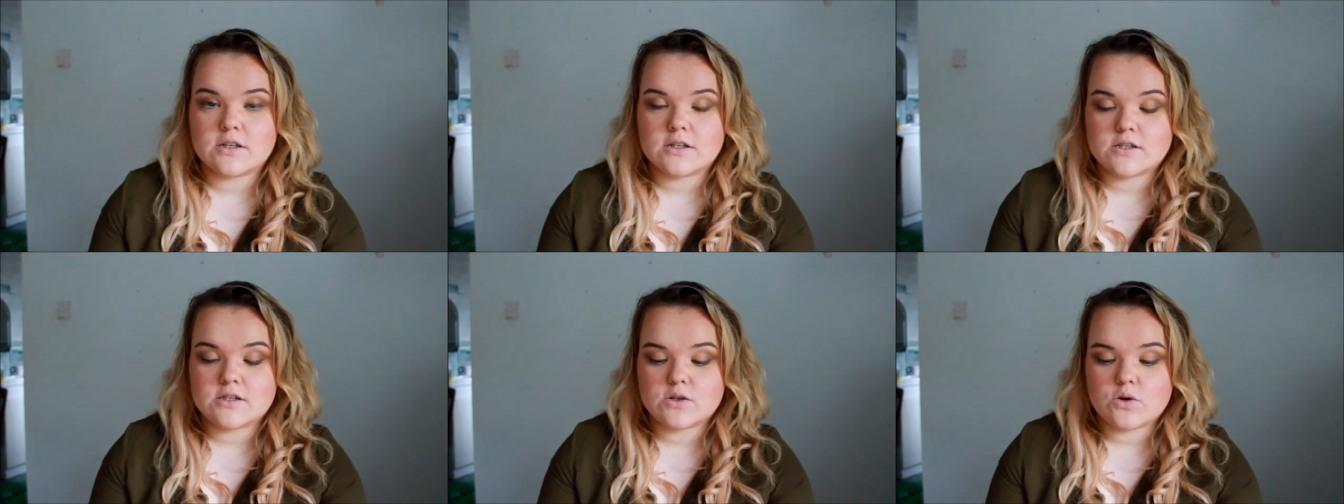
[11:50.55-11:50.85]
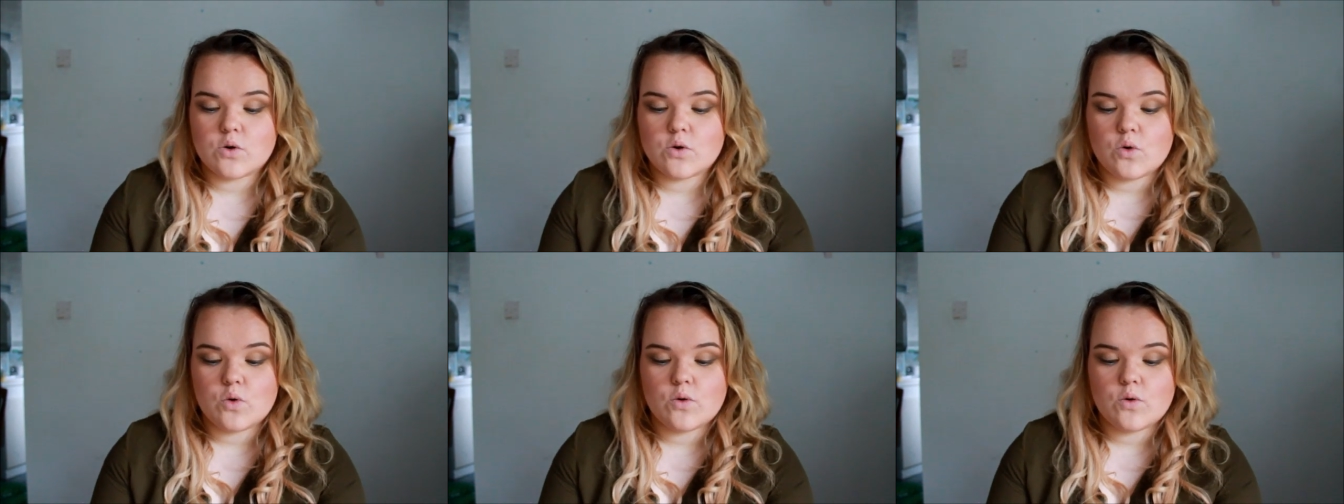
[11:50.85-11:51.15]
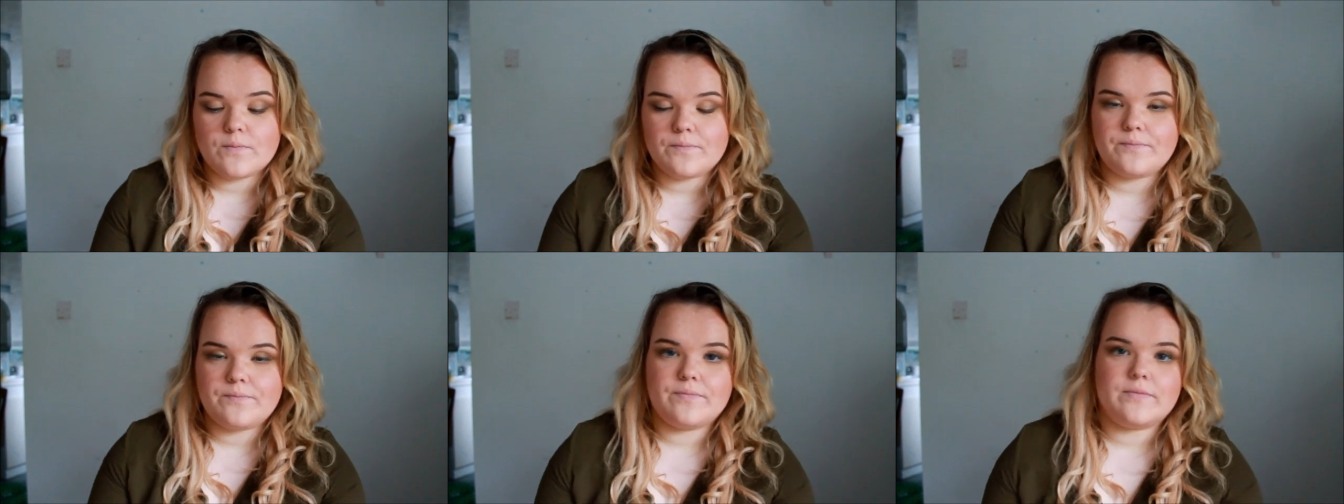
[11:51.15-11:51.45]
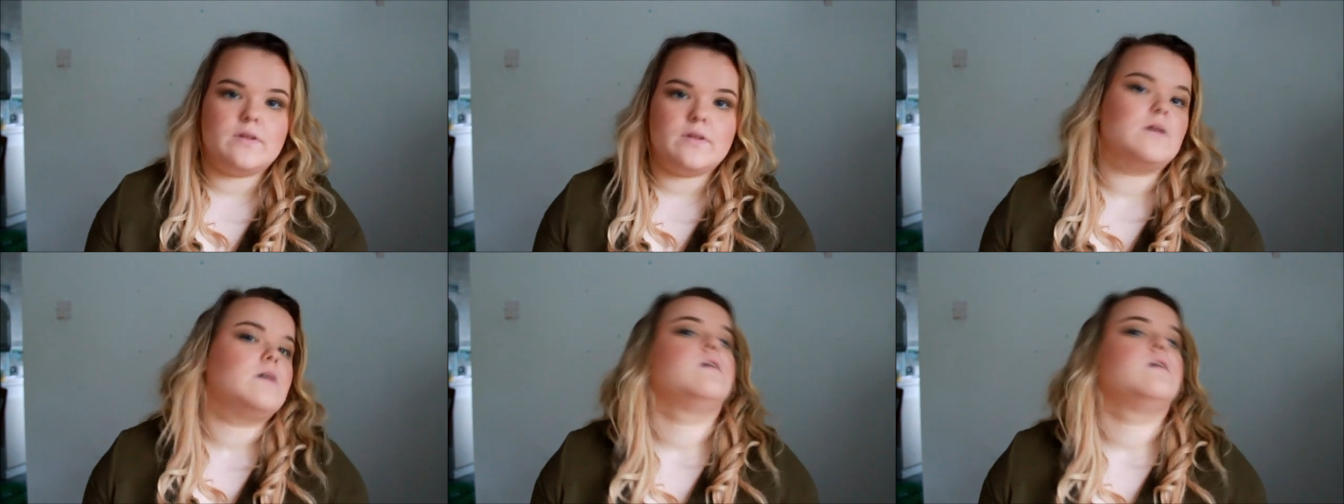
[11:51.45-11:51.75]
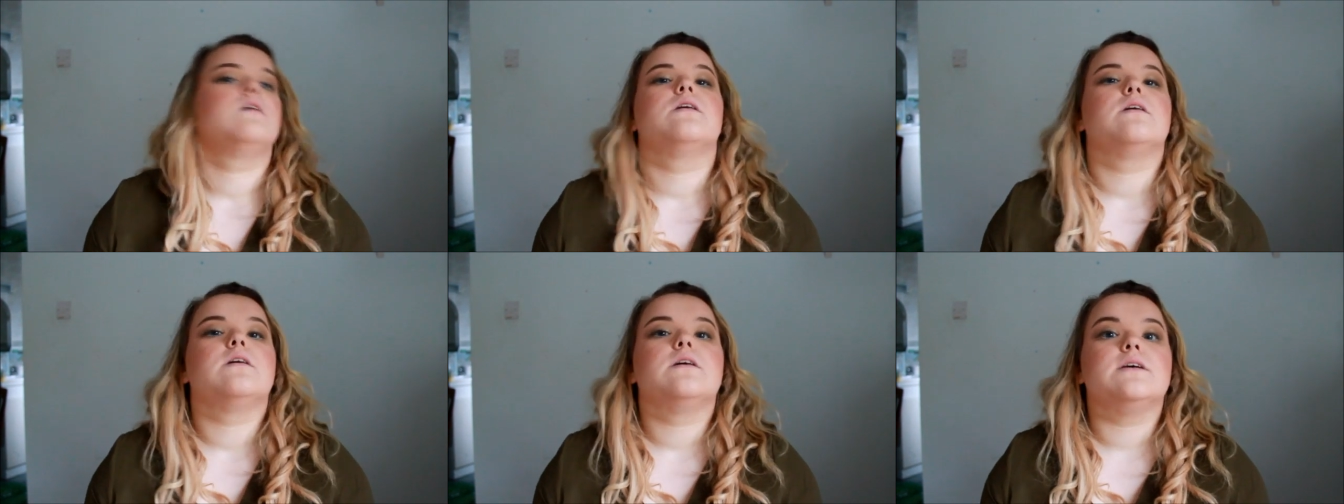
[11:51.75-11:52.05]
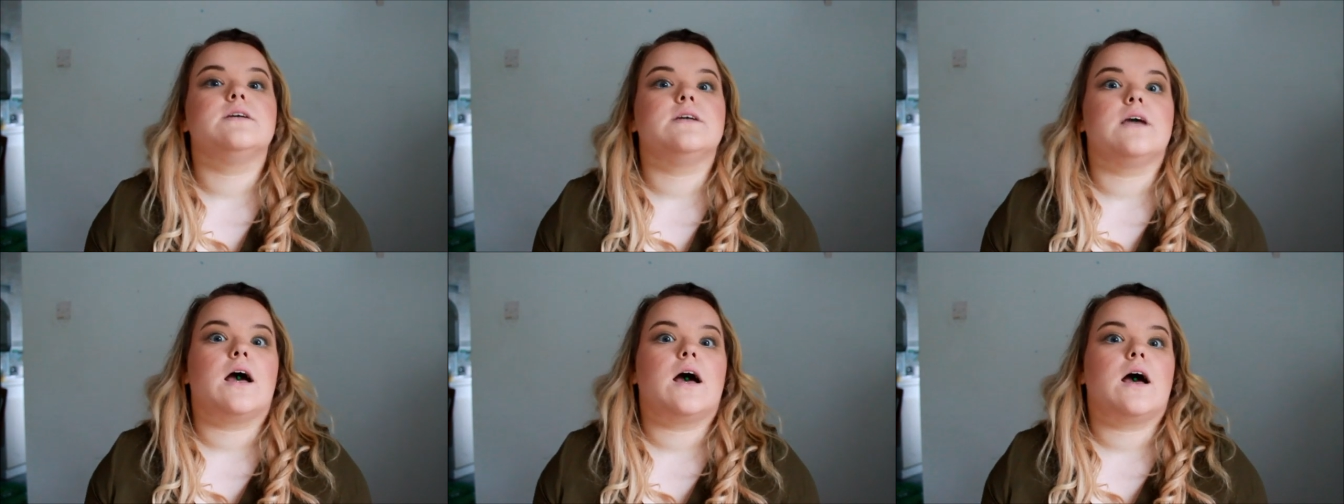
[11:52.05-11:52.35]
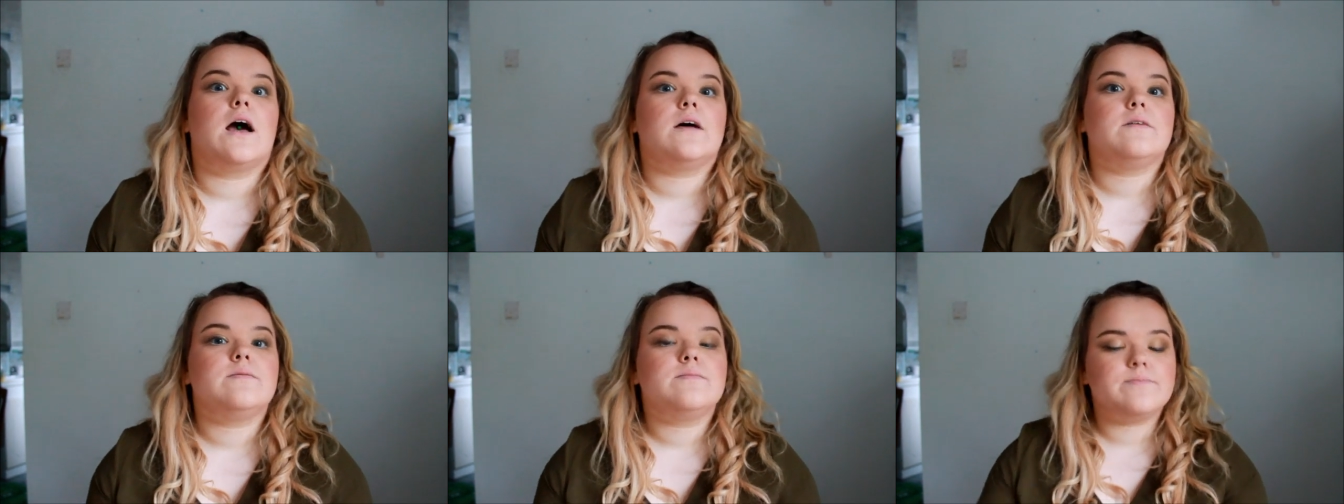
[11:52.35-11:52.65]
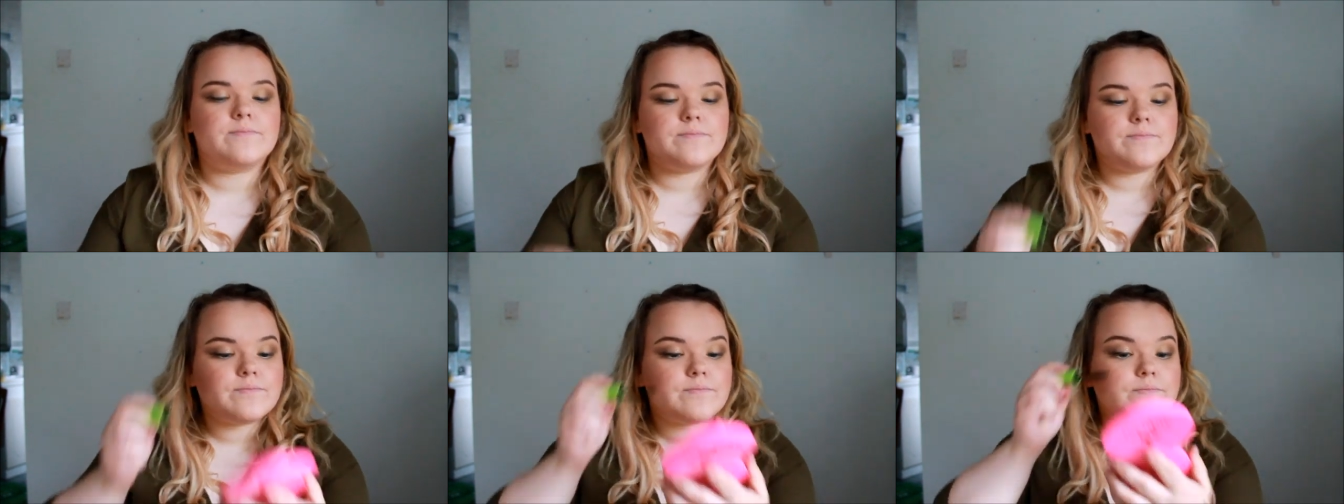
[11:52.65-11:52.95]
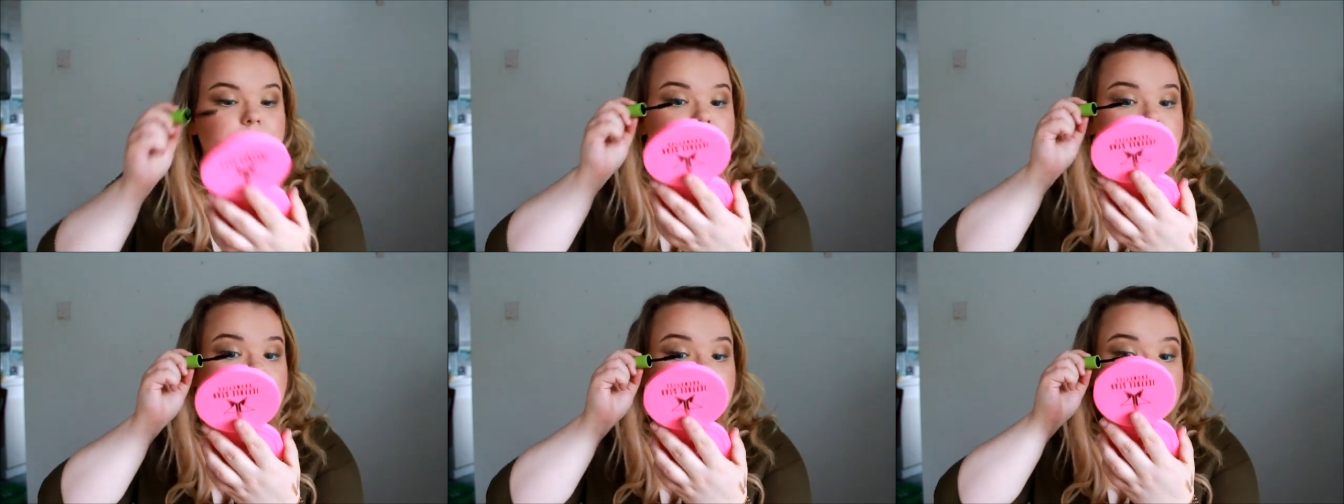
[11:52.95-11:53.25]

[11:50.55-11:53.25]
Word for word: So yeah.